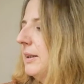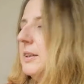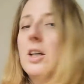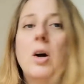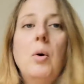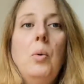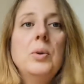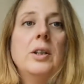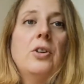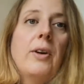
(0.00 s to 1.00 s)
It's a
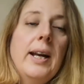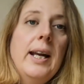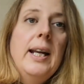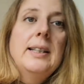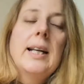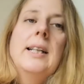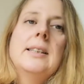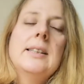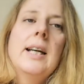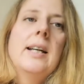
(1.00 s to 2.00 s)
cold and grey day
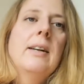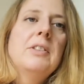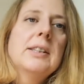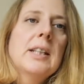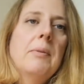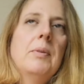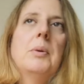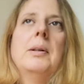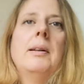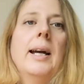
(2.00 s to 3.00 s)
today, and I've just come.
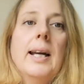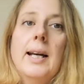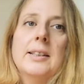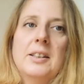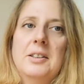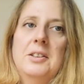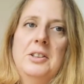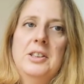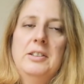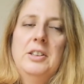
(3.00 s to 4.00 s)
Well, I had
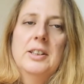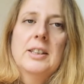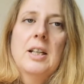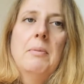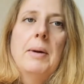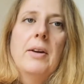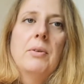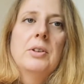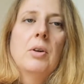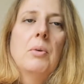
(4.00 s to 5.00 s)
just come back
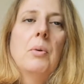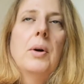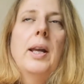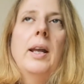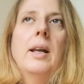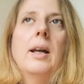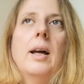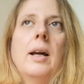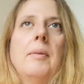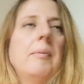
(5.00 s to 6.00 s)
from dog walking,
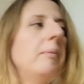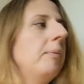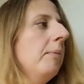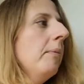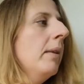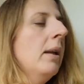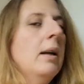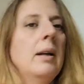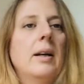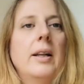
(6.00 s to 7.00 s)
and
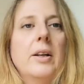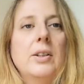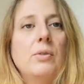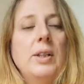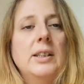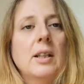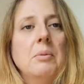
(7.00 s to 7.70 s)
I could have really